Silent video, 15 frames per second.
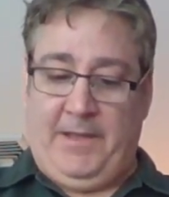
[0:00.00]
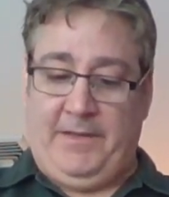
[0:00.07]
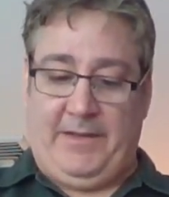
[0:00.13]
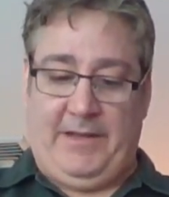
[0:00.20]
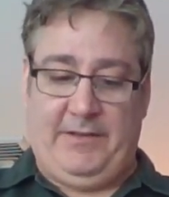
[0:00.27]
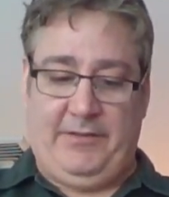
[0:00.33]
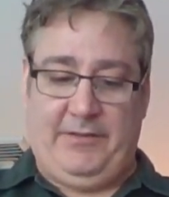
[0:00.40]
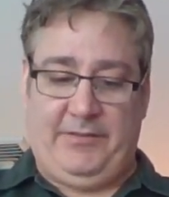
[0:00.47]

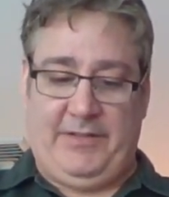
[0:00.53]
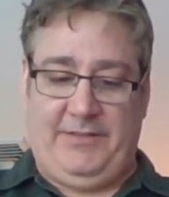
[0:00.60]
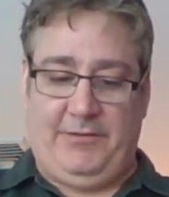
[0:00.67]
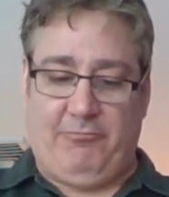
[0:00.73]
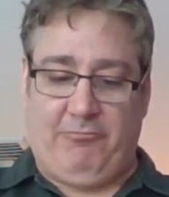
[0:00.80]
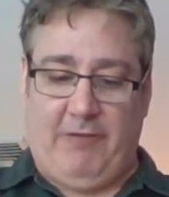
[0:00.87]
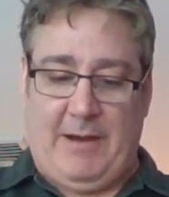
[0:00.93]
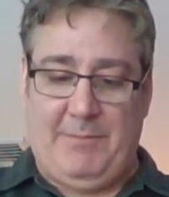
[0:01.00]
Then there's
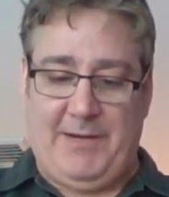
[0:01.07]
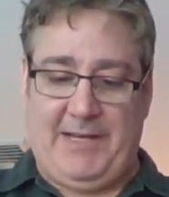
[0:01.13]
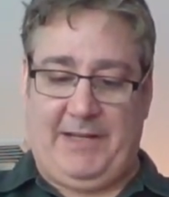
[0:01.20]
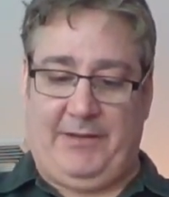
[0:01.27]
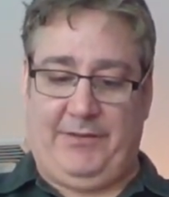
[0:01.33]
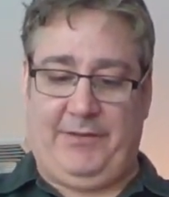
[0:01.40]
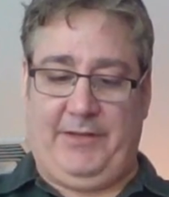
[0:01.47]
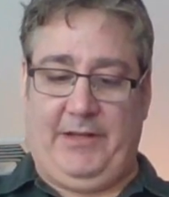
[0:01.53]
even
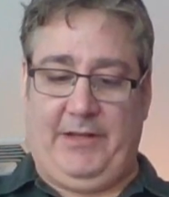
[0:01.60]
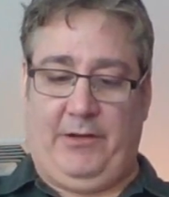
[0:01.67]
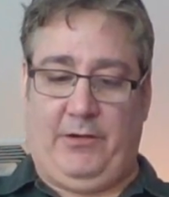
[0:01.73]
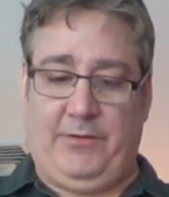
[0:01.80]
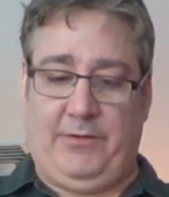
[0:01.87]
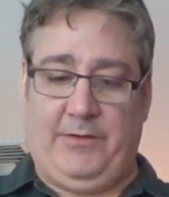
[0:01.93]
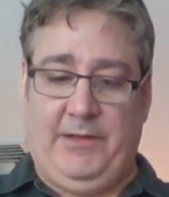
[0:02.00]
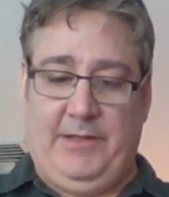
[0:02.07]
remedies,
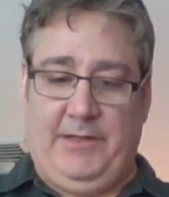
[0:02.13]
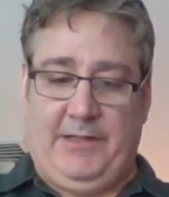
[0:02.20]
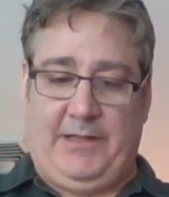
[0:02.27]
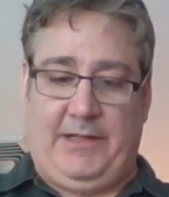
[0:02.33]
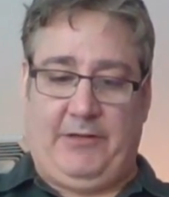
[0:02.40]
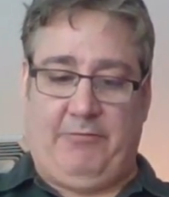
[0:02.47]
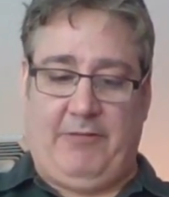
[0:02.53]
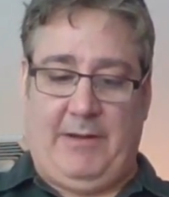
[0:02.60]

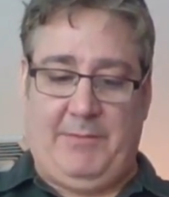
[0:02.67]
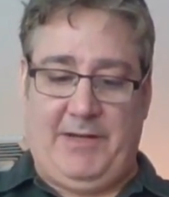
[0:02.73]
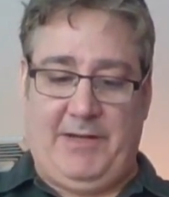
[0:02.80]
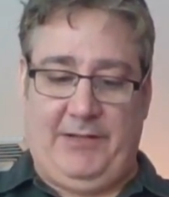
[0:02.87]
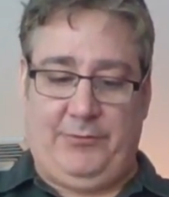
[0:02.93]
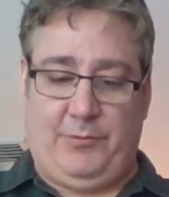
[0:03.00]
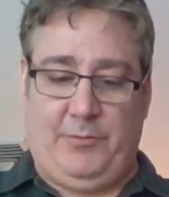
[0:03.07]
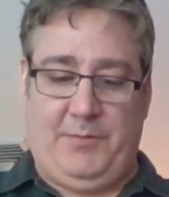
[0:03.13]
kind of
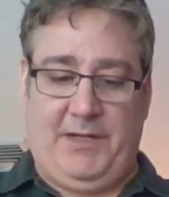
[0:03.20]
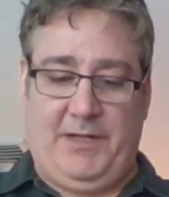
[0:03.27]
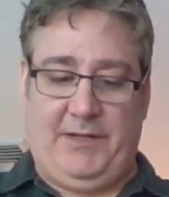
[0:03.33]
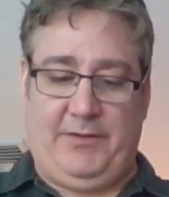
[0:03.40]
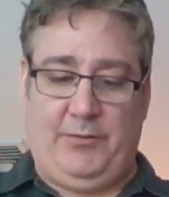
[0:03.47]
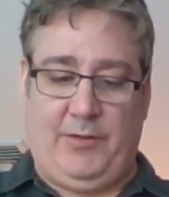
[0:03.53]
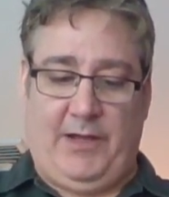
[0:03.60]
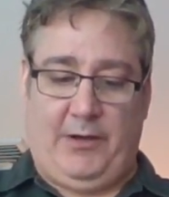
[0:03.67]
remedies would be
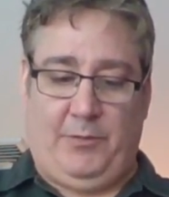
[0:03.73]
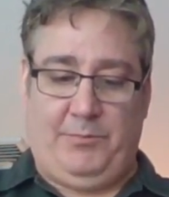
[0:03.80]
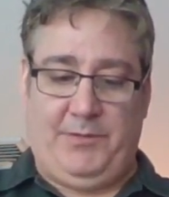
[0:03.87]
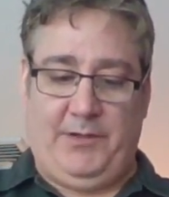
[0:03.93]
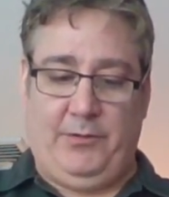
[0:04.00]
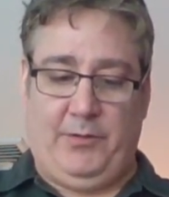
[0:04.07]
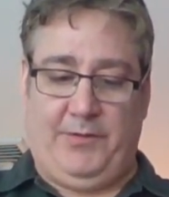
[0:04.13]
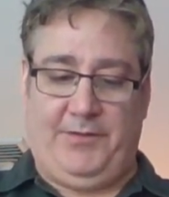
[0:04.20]
to help
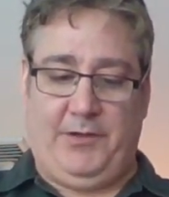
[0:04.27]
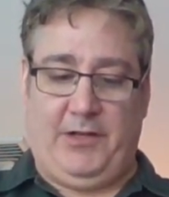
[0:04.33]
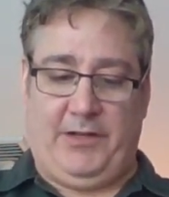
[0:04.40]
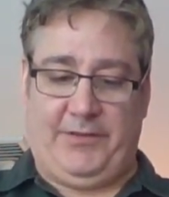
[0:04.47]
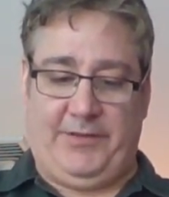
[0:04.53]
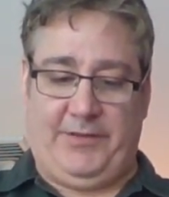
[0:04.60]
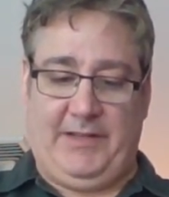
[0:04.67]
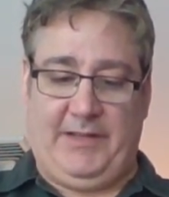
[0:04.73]
you if you
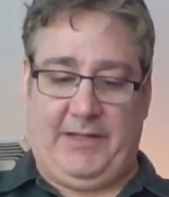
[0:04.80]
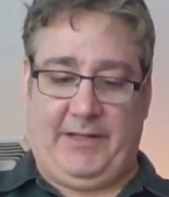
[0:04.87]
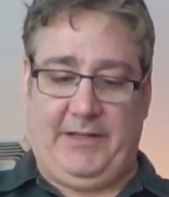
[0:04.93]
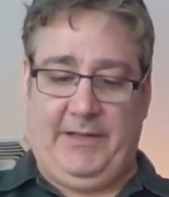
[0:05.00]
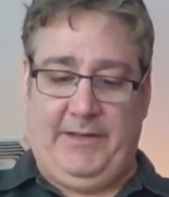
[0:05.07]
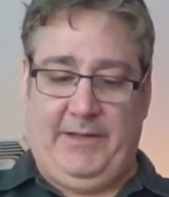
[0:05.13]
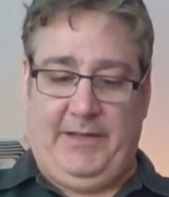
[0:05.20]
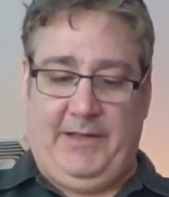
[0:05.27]
got sick.
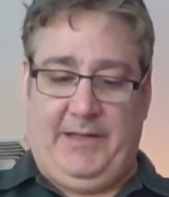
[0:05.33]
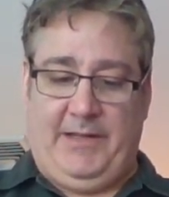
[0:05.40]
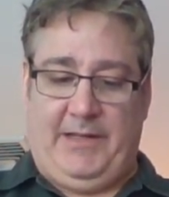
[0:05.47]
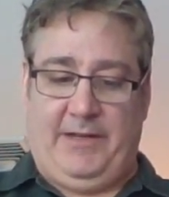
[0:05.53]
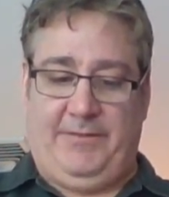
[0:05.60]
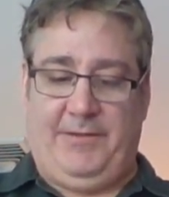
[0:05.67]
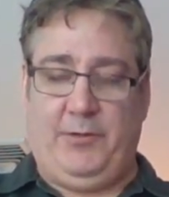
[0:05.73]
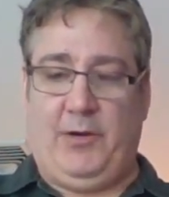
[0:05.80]

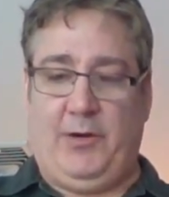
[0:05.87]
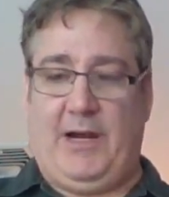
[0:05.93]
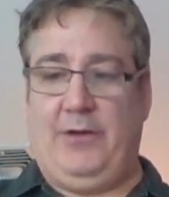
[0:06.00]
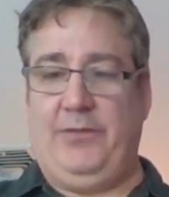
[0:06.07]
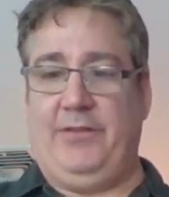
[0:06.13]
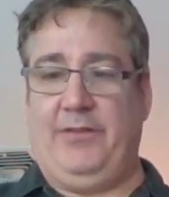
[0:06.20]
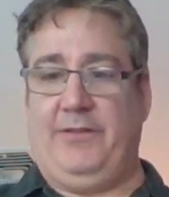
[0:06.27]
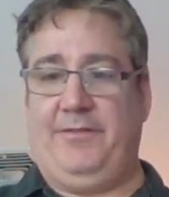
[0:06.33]
And if you were
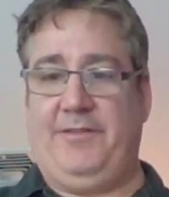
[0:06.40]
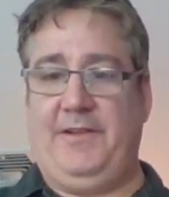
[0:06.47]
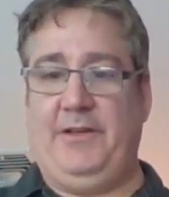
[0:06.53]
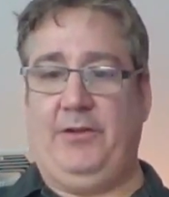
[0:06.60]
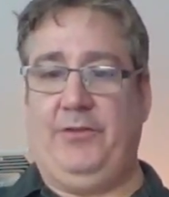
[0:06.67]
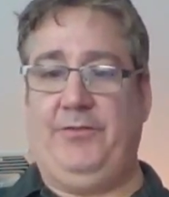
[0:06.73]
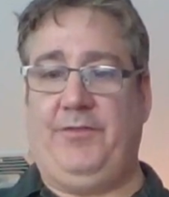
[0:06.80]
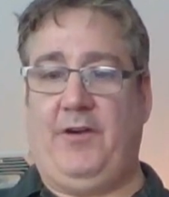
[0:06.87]
out in the
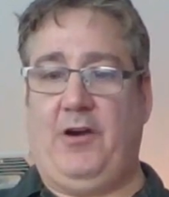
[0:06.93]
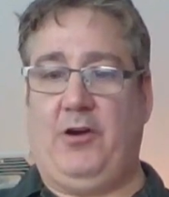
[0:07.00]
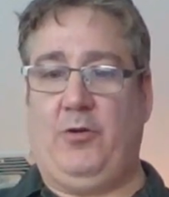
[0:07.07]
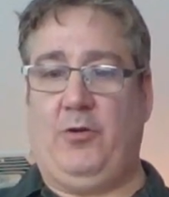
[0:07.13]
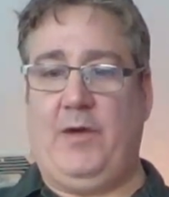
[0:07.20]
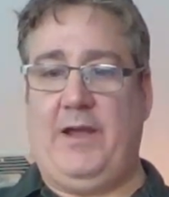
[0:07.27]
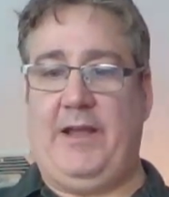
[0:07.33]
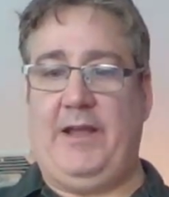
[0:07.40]
field far
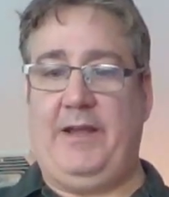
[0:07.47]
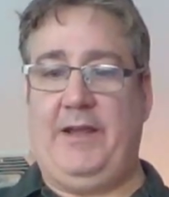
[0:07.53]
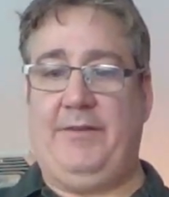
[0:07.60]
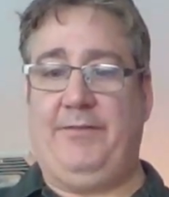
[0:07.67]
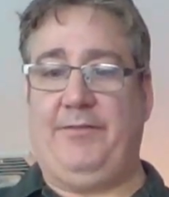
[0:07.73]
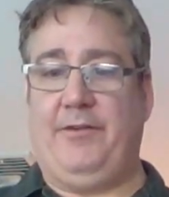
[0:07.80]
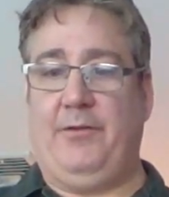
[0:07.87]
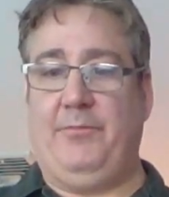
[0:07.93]
away
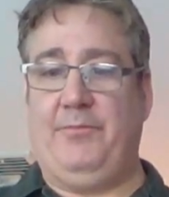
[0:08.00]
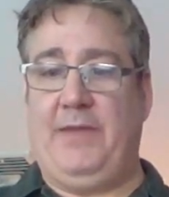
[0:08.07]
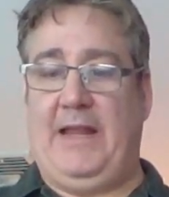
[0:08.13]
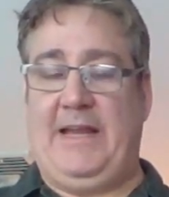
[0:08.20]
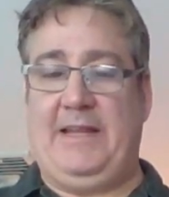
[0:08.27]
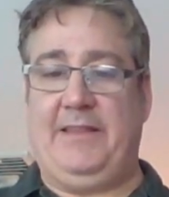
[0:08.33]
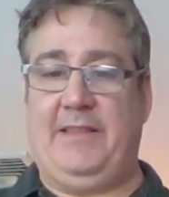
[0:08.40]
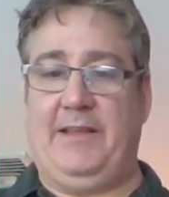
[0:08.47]
from
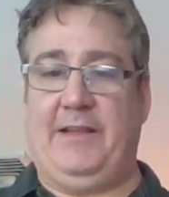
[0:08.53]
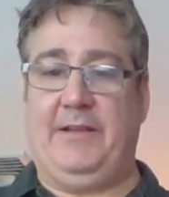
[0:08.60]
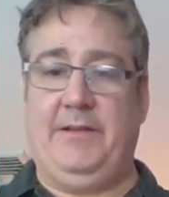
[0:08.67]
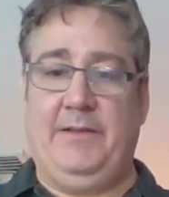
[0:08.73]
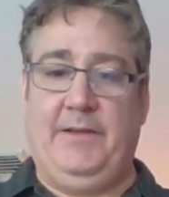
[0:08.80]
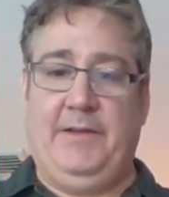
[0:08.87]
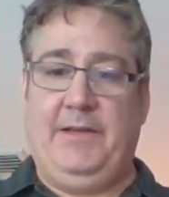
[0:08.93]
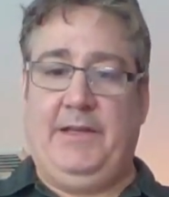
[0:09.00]
anything,
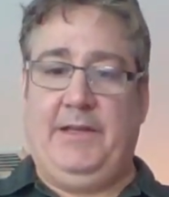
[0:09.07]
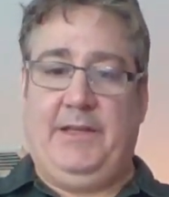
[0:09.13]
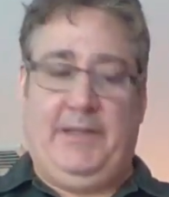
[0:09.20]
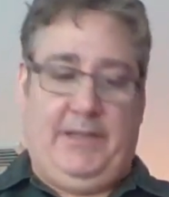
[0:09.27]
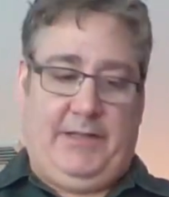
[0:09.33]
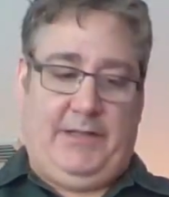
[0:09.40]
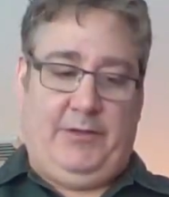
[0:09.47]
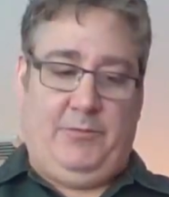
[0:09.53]

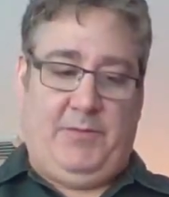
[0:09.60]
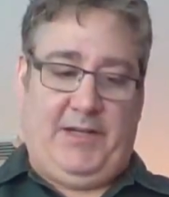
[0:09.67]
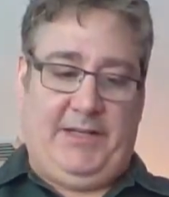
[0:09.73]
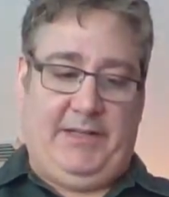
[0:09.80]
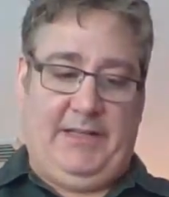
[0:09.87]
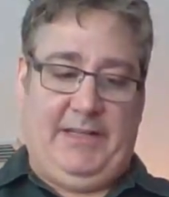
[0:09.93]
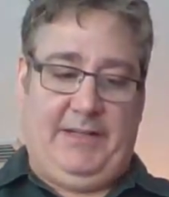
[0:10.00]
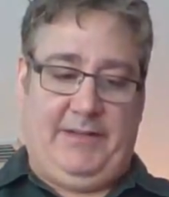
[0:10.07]
you
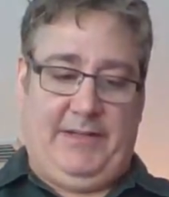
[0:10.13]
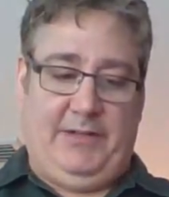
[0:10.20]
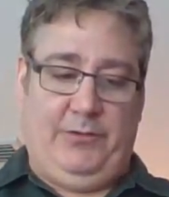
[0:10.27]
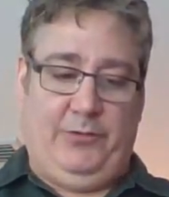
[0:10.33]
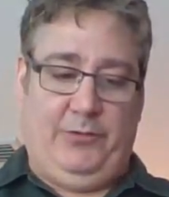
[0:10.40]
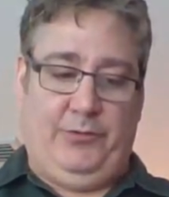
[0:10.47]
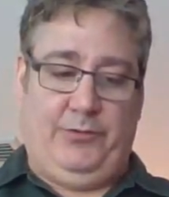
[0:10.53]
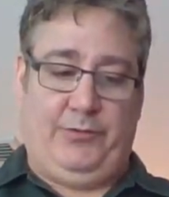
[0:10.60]
might need to
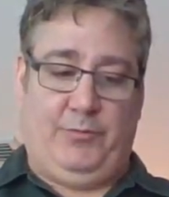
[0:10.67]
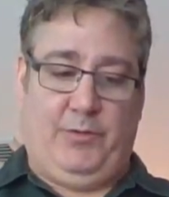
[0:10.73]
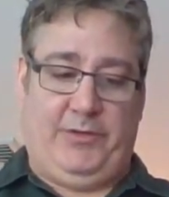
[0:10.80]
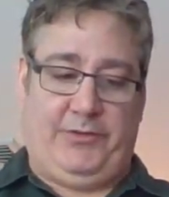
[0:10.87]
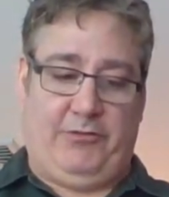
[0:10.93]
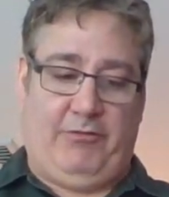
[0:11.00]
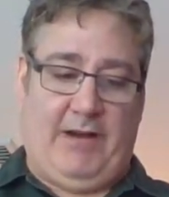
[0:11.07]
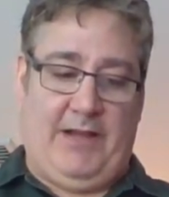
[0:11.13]
use
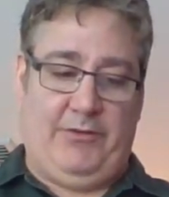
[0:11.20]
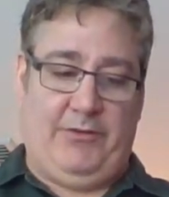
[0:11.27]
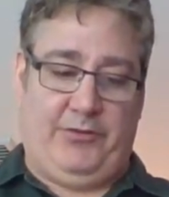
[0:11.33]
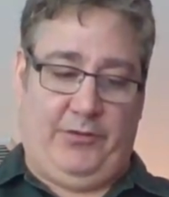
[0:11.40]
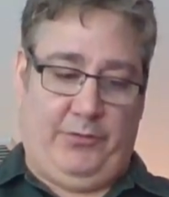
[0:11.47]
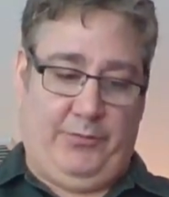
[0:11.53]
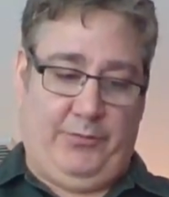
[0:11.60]
what's around you.